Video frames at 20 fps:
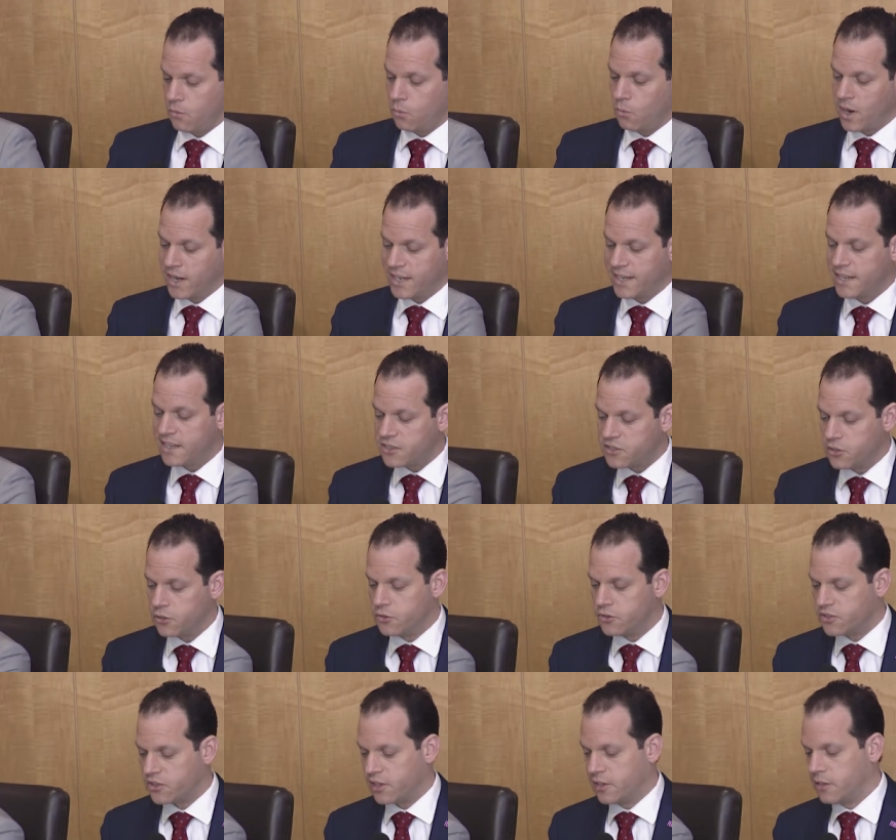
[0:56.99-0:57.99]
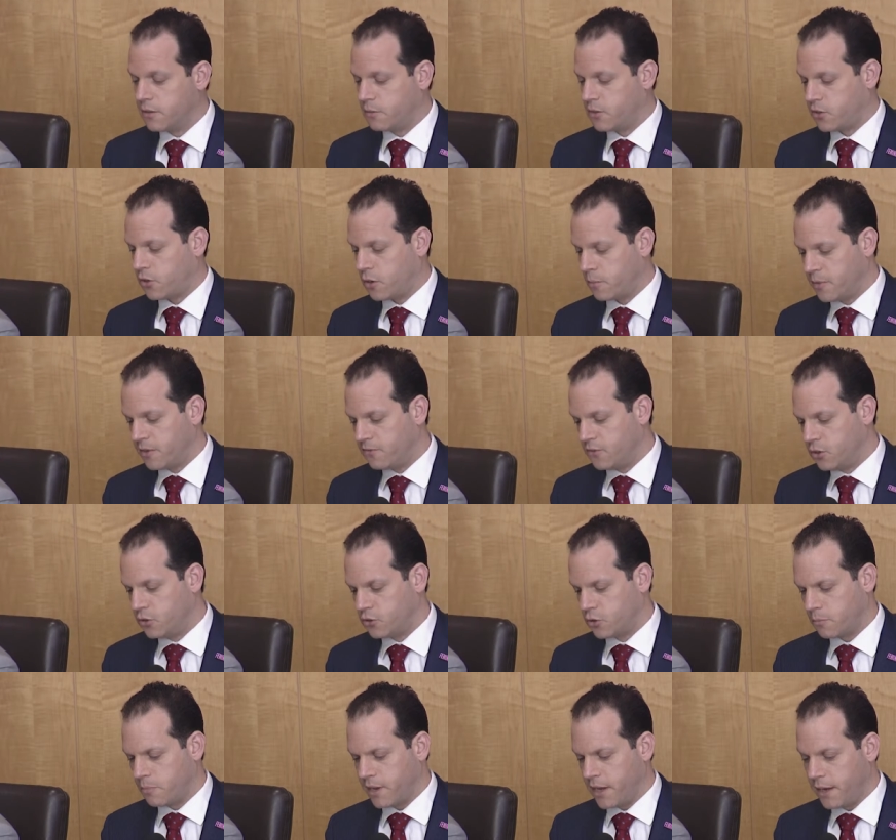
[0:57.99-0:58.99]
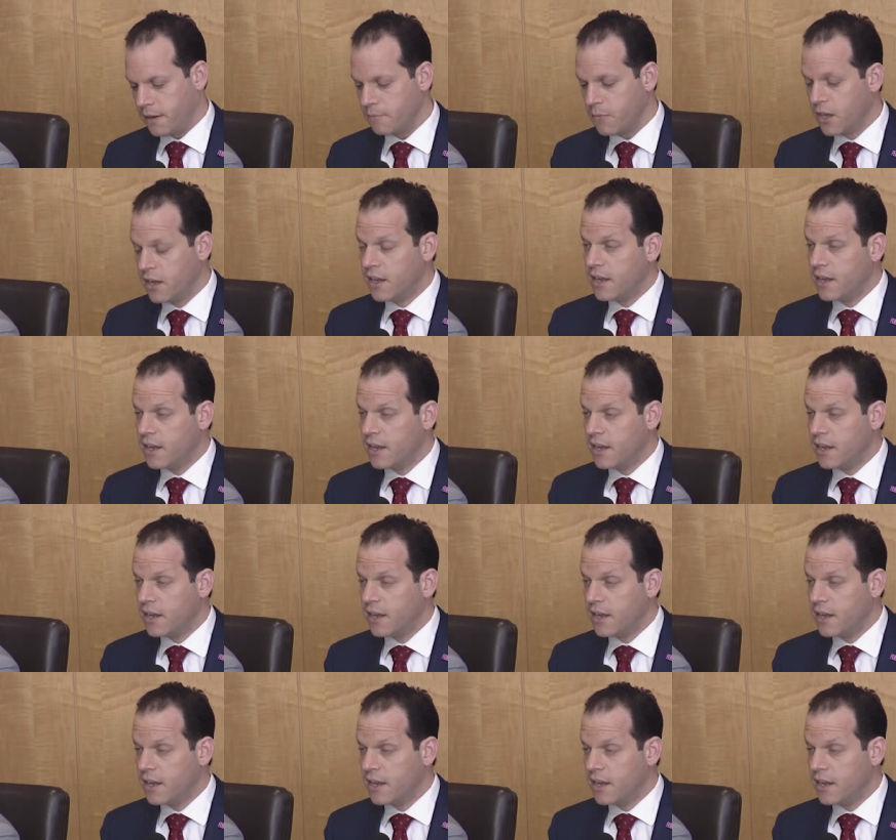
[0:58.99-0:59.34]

When it is used to determine future pay,